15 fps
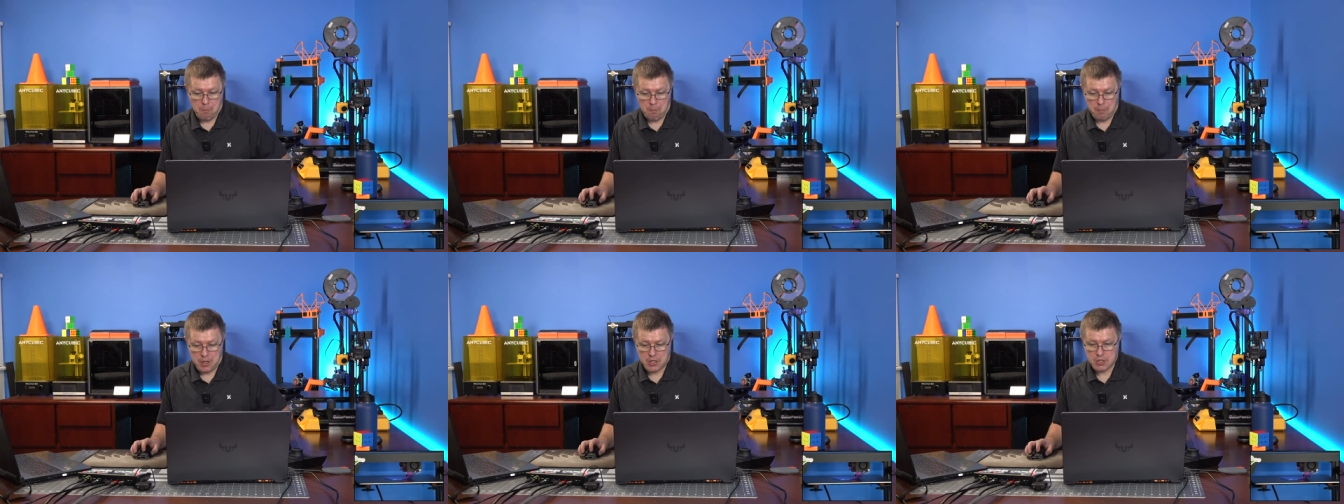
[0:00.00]

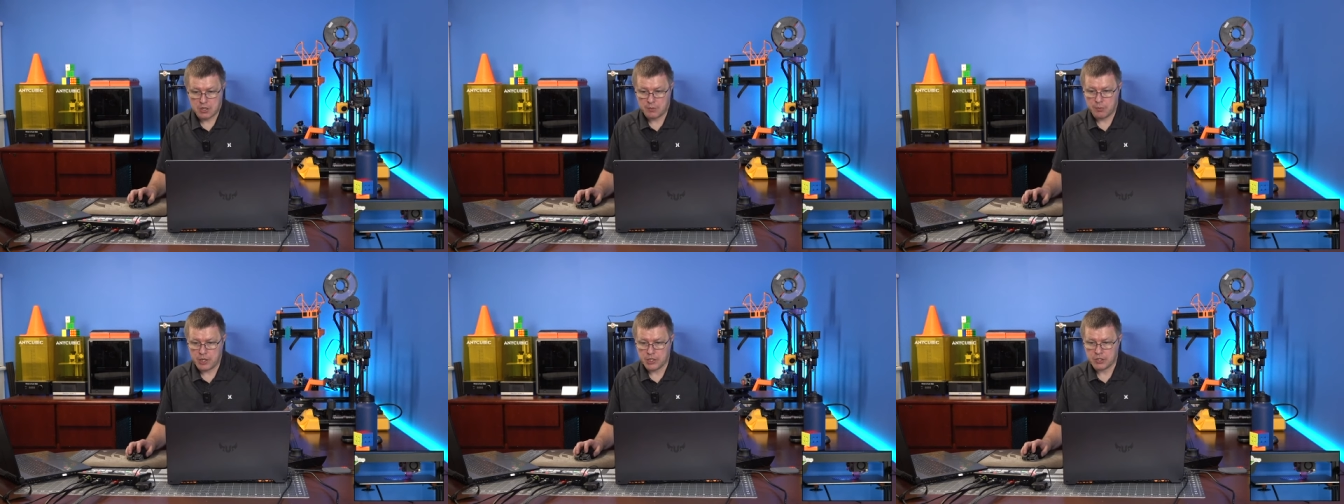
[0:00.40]
Make sure
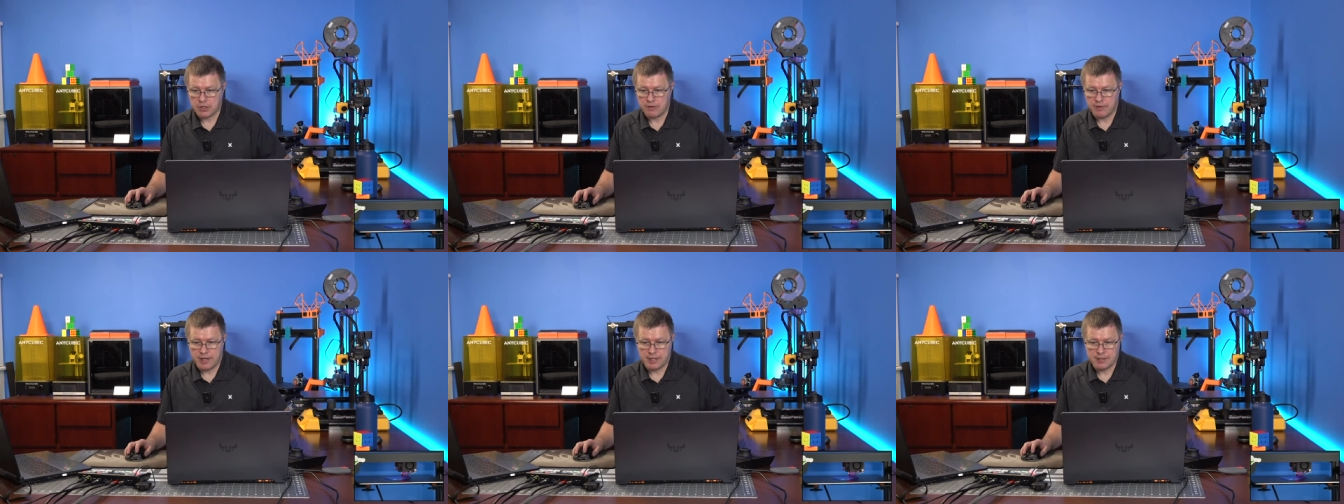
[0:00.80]
our pressure
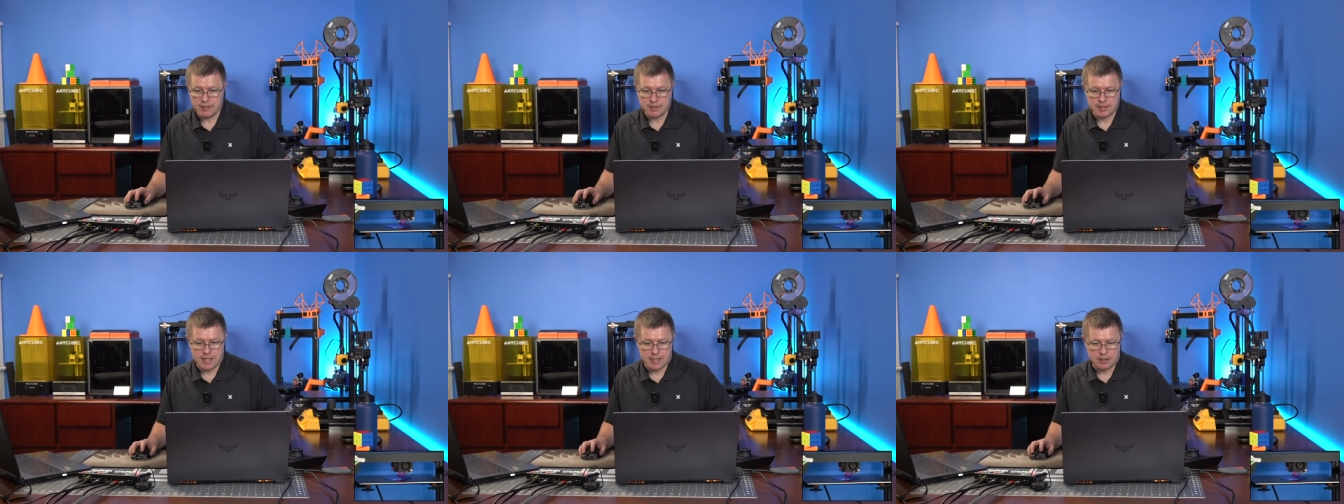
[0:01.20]
advance
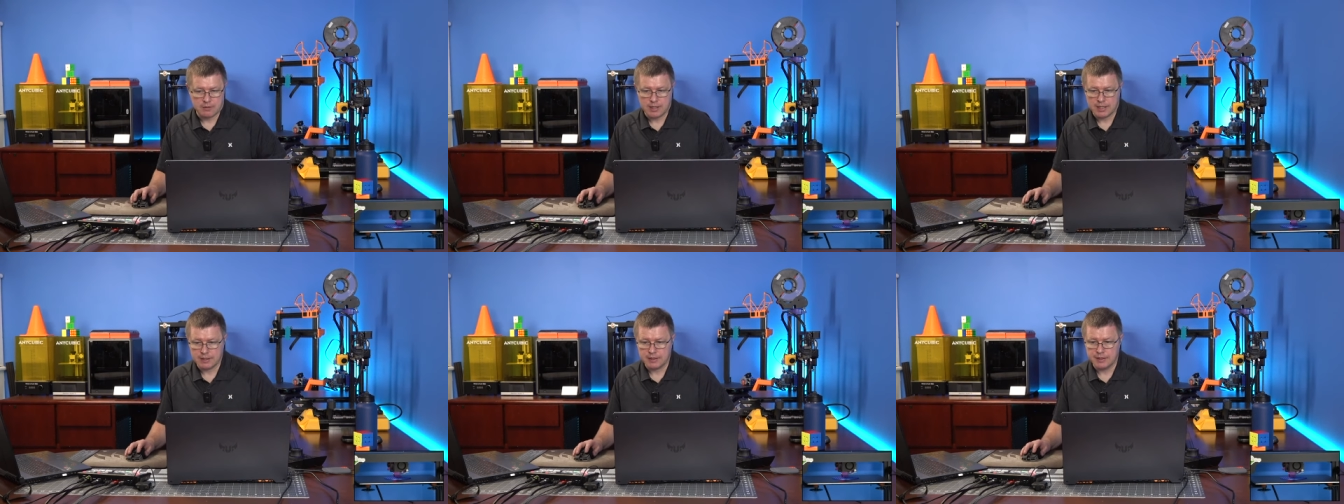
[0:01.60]
is set
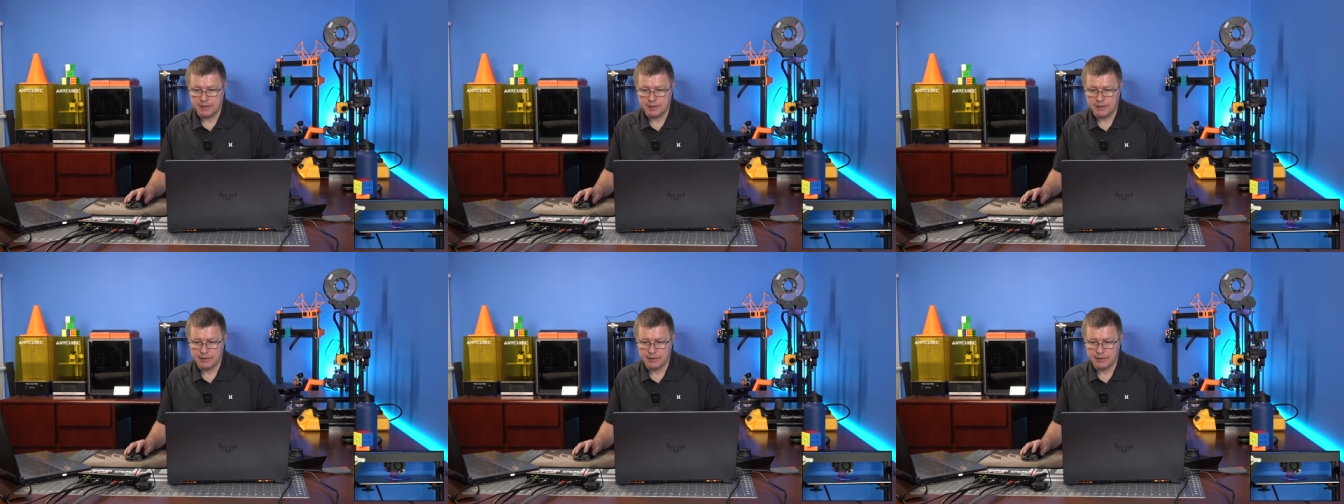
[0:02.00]
correctly.